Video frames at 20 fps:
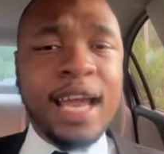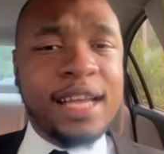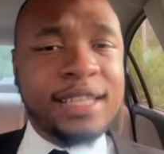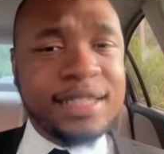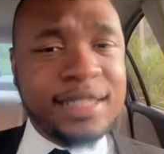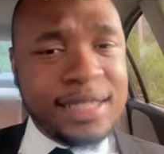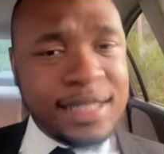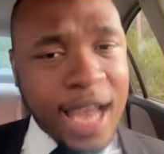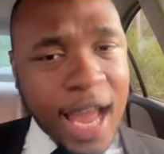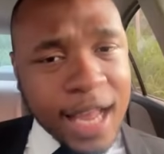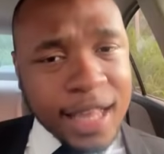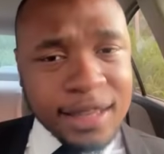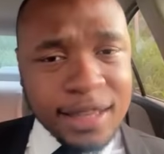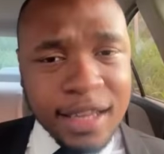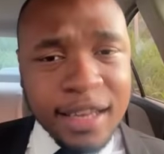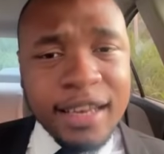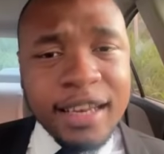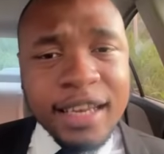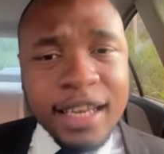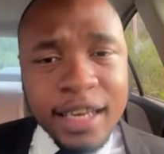to attack
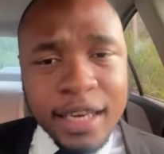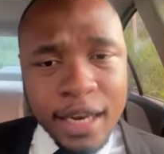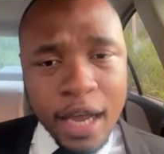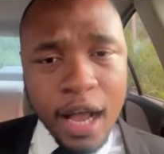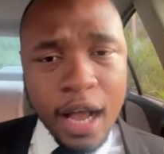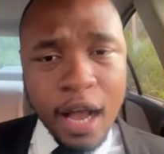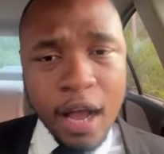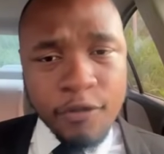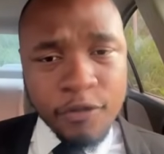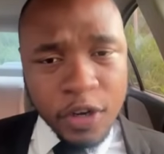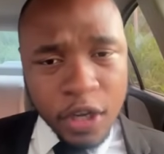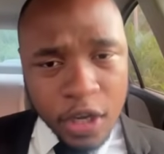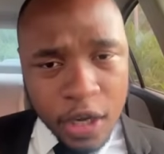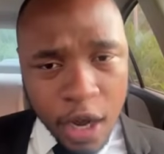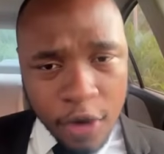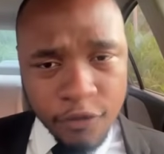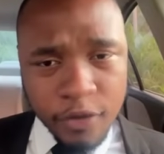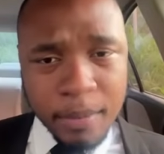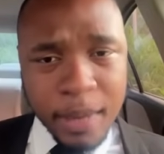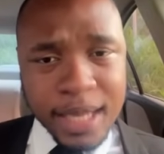the leader of the
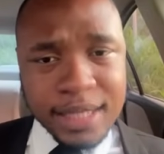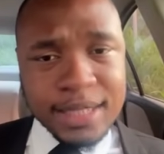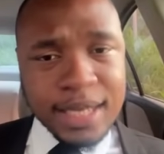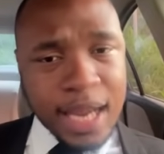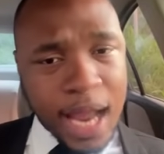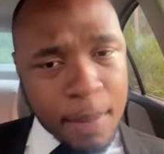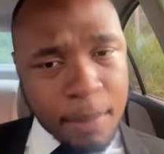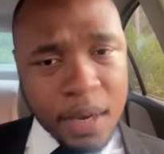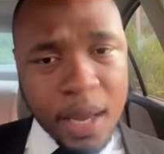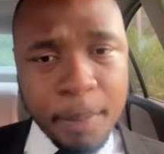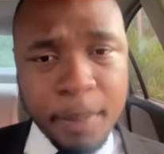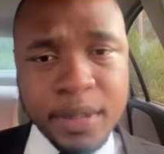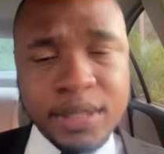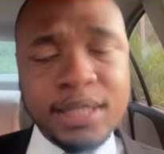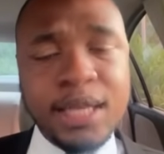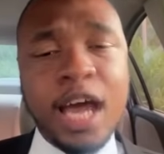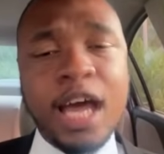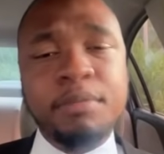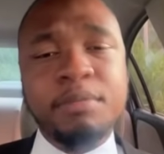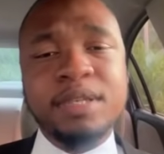government, Kamala
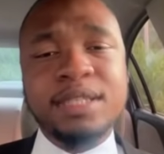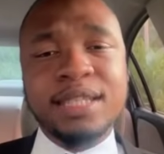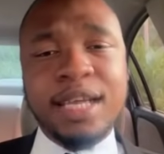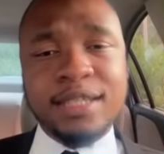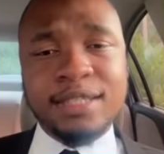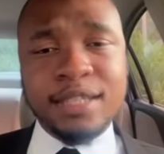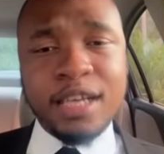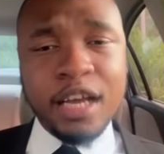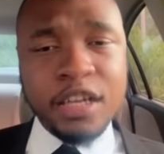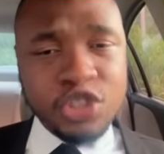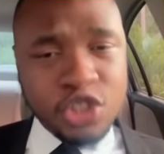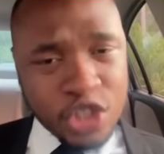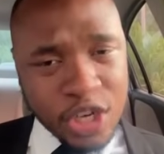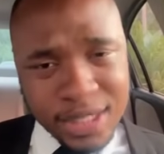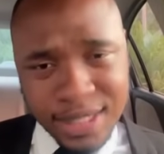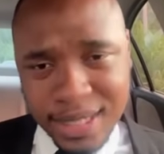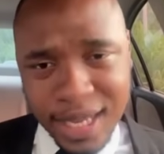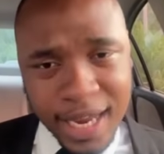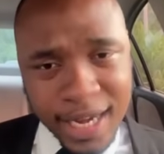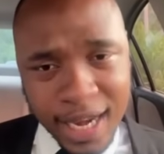Persad-Bissessar,
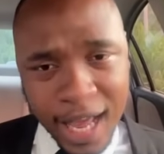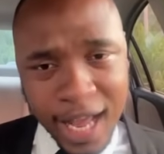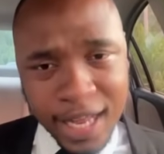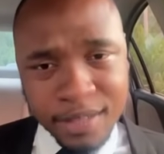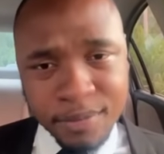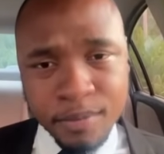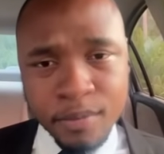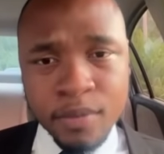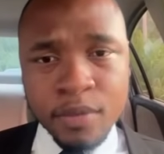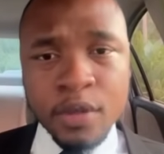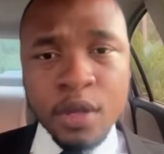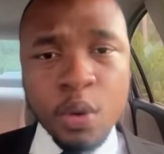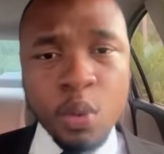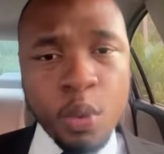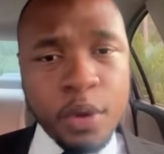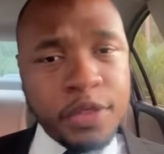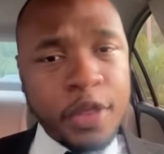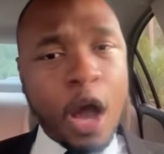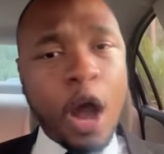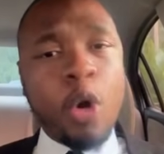just like that,
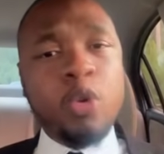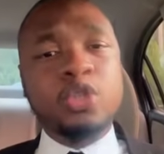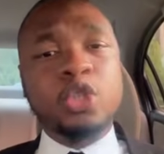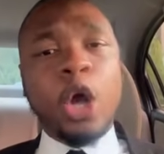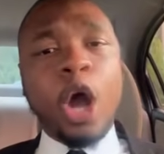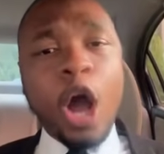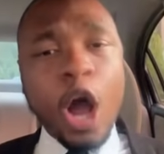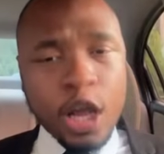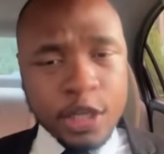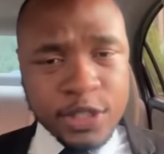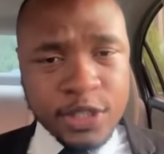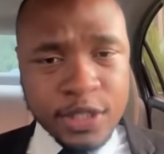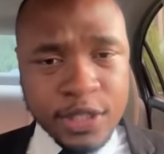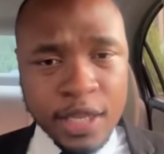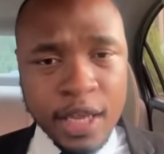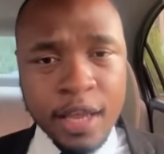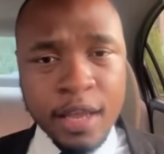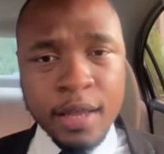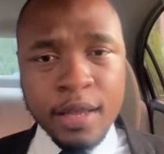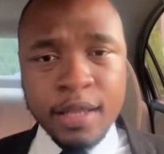without
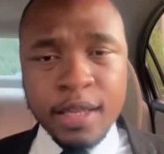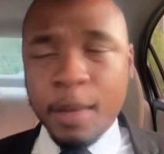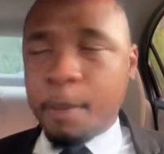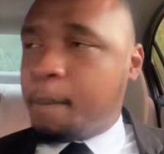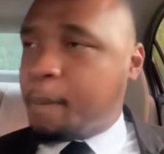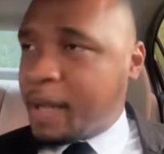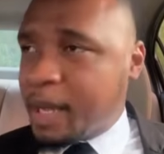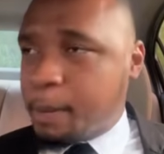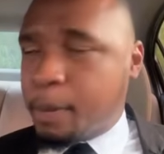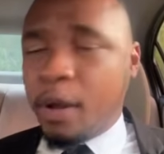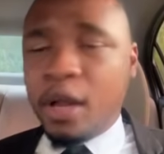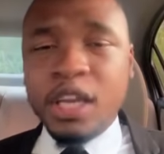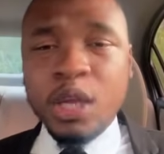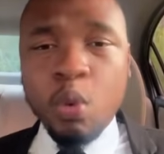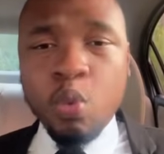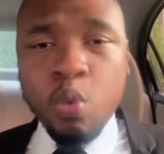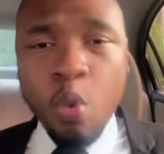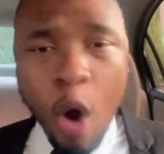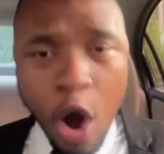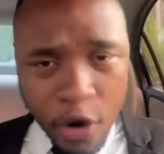us, the people,
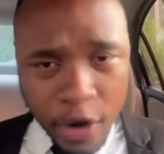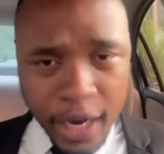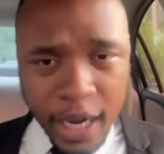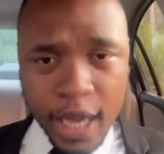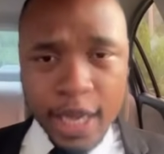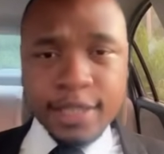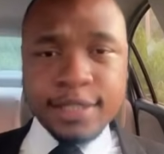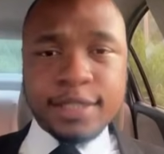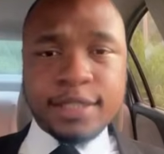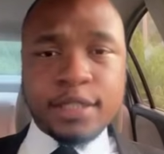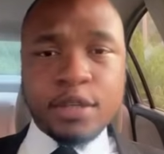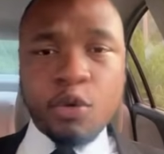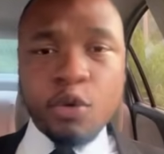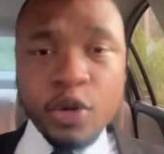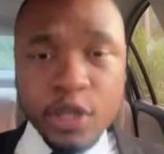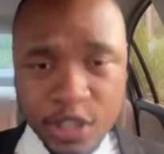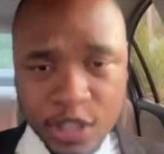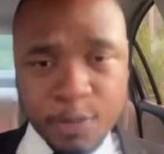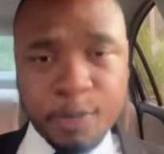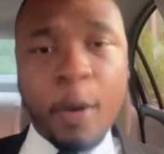the warriors,
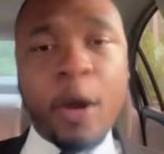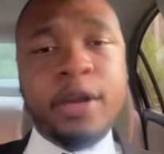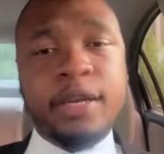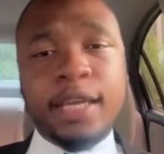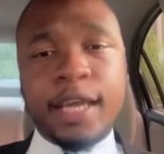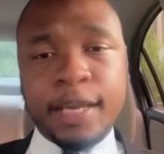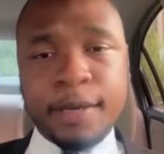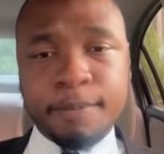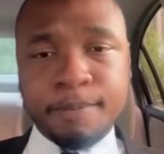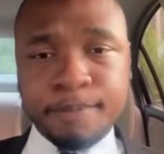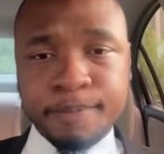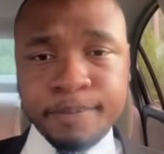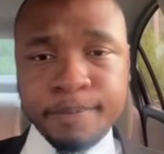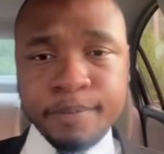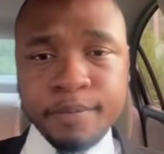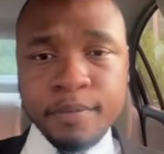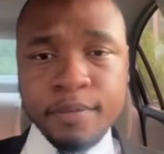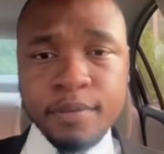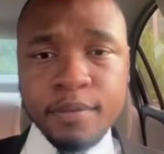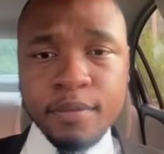responding.
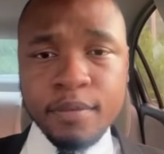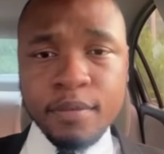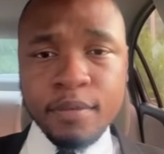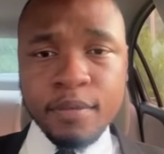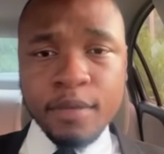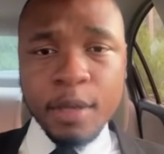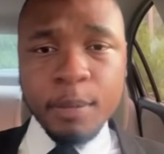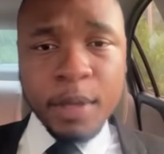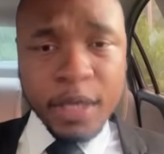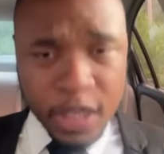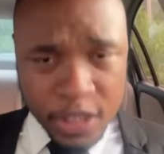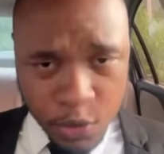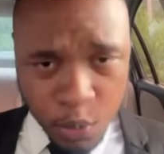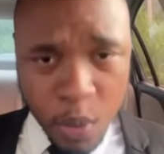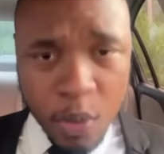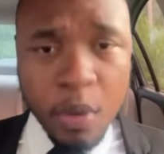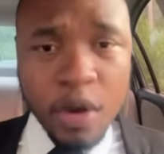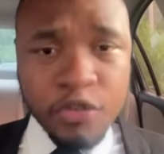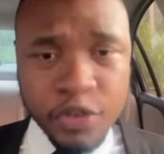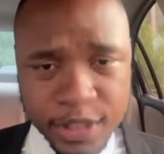Because
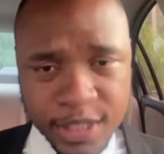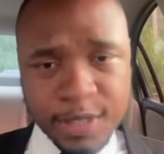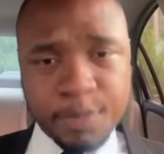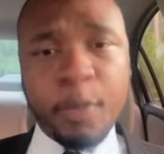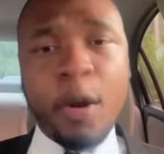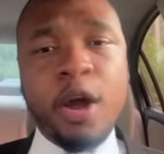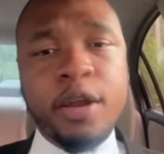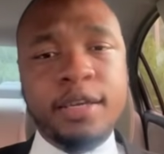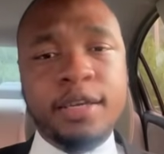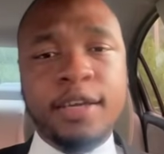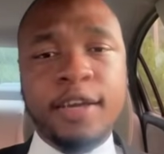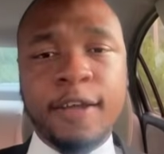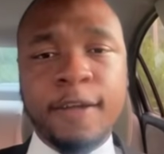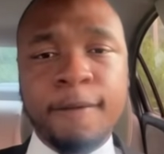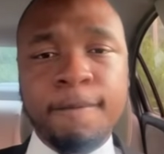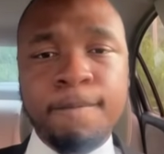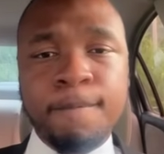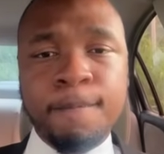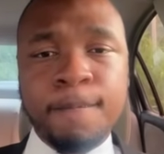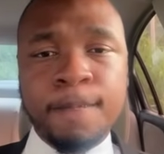we will respond.
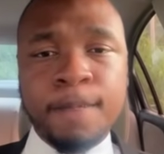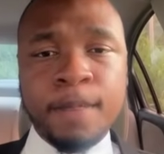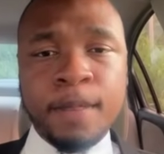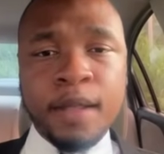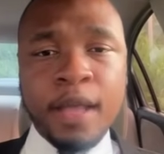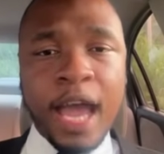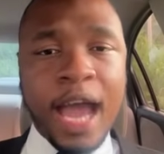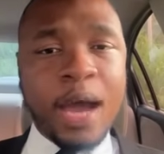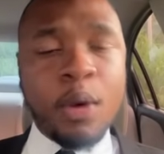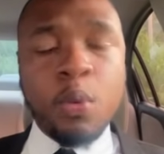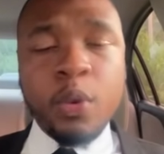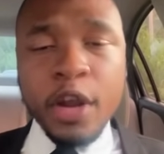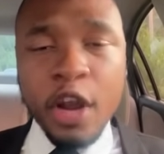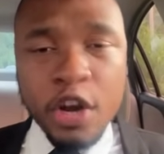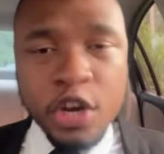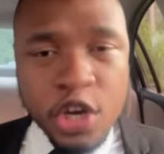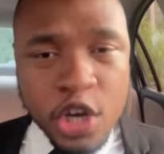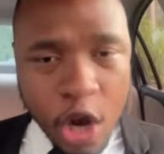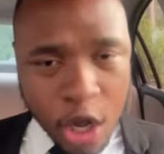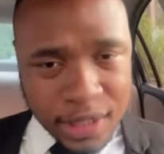And we
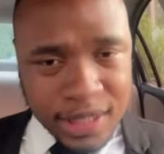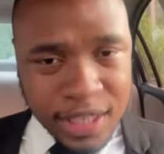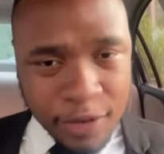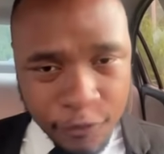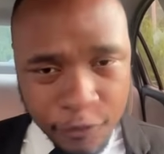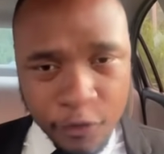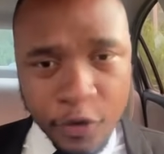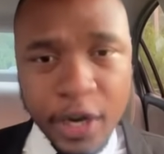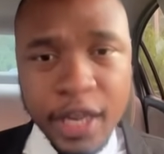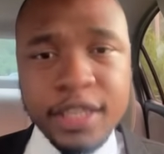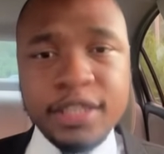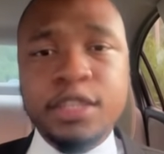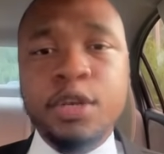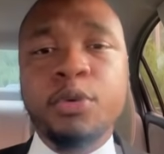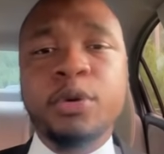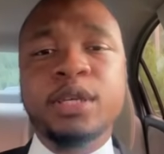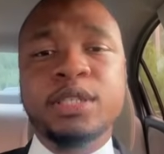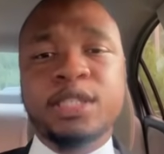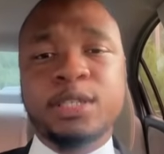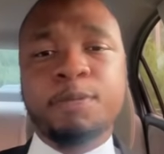are not afraid
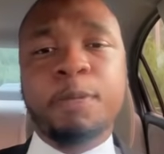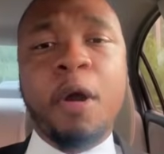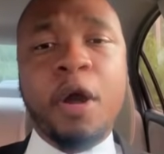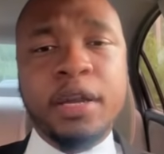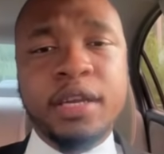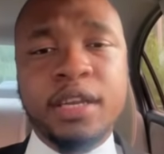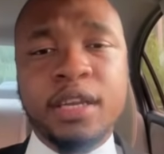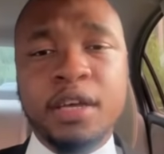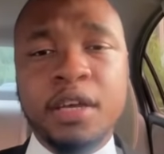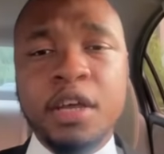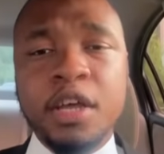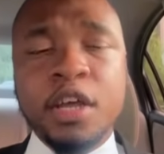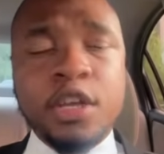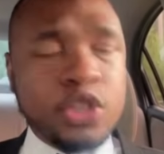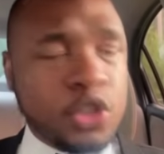to respond.